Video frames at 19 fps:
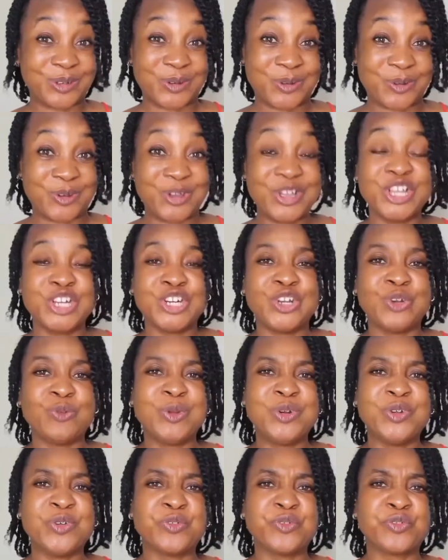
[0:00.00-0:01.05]
No,
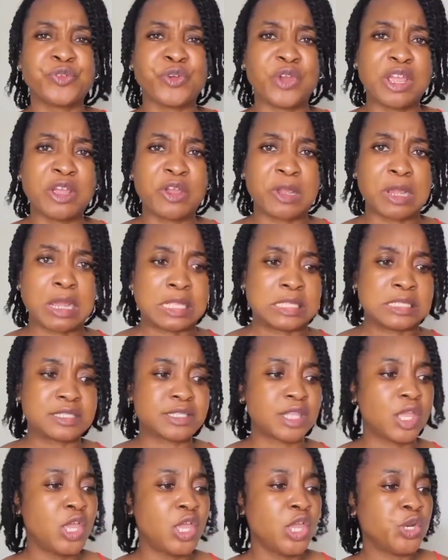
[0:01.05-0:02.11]
none with no
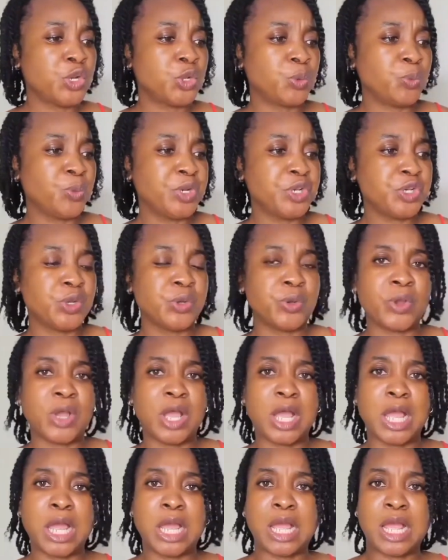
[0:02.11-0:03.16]
fragrance, none with
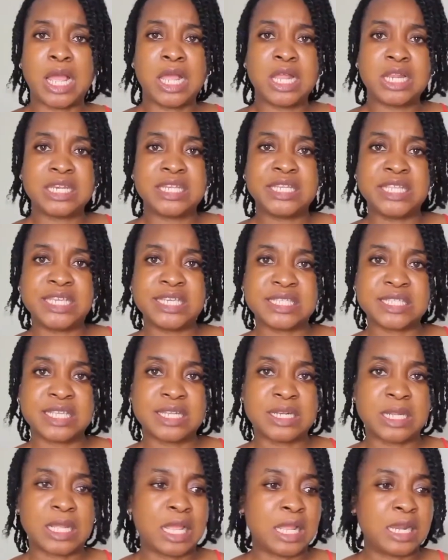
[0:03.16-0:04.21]
no all
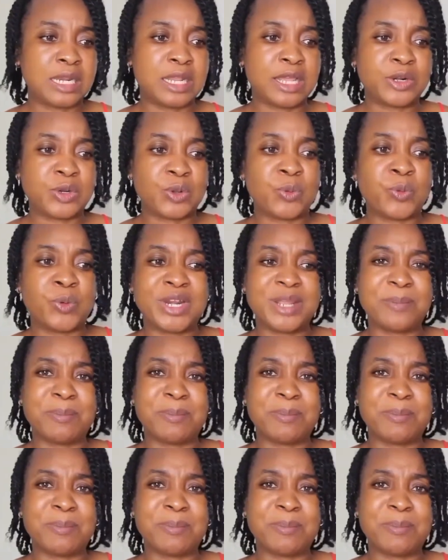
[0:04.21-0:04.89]
this and all that, no